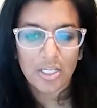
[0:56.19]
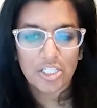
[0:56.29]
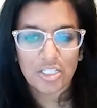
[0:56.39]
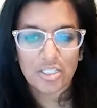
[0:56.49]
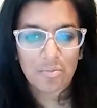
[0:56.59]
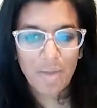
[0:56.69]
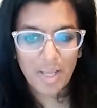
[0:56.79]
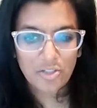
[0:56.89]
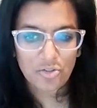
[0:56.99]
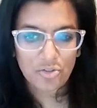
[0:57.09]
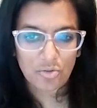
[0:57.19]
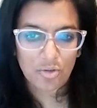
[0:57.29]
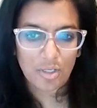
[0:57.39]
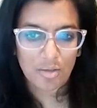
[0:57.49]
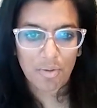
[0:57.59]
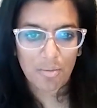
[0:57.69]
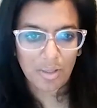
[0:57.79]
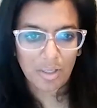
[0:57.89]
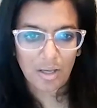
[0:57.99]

She has a master's degree in public